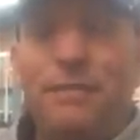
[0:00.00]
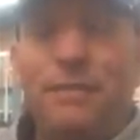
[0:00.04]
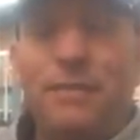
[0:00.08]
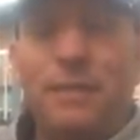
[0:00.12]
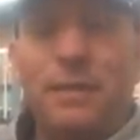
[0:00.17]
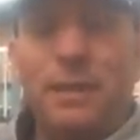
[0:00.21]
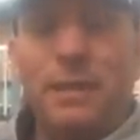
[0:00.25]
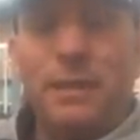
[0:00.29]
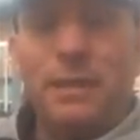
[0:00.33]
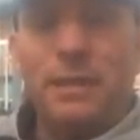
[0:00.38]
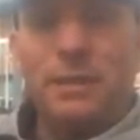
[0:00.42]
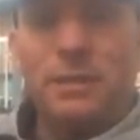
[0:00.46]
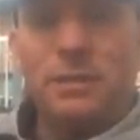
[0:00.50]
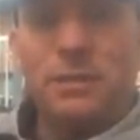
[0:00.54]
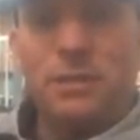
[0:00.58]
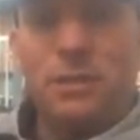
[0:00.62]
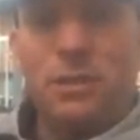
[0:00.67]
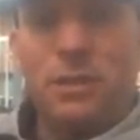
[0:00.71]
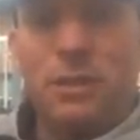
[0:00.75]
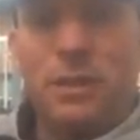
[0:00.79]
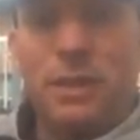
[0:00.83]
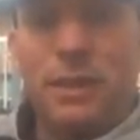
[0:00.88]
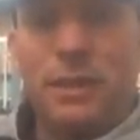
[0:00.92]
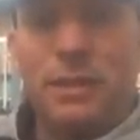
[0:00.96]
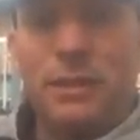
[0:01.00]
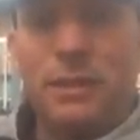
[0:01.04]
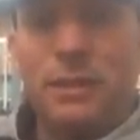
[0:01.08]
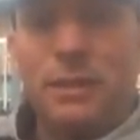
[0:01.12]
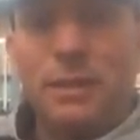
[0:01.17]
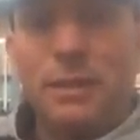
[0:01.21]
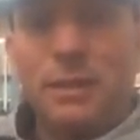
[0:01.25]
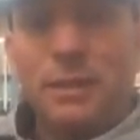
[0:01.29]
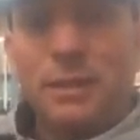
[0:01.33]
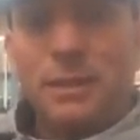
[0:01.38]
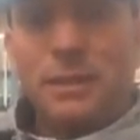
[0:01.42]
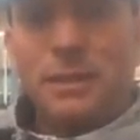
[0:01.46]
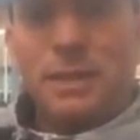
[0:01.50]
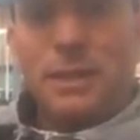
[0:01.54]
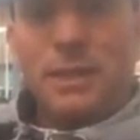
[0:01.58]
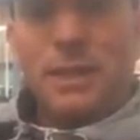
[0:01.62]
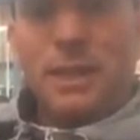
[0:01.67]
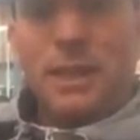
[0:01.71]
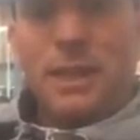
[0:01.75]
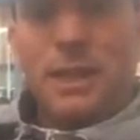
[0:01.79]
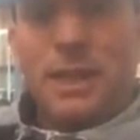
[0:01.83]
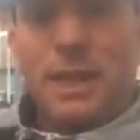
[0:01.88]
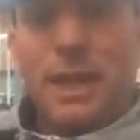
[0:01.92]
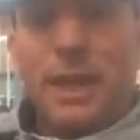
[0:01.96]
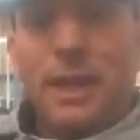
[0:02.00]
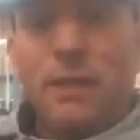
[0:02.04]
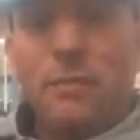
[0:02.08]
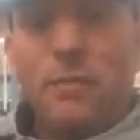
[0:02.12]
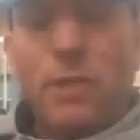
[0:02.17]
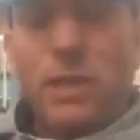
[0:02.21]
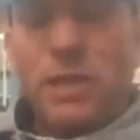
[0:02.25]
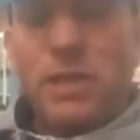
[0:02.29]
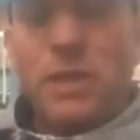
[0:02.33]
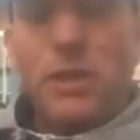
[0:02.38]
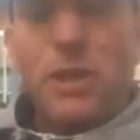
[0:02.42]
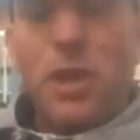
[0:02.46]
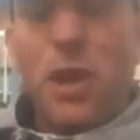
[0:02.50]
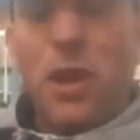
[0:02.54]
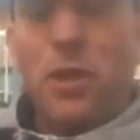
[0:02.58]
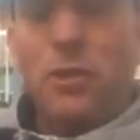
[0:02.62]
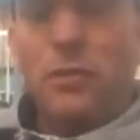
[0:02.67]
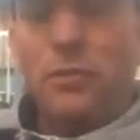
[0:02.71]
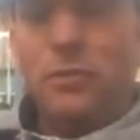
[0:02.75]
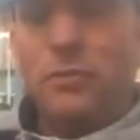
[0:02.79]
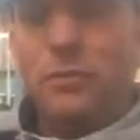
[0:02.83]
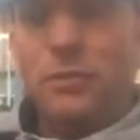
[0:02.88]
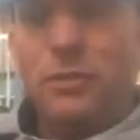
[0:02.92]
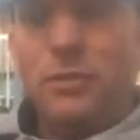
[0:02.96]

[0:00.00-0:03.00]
feeling inside that you get when you know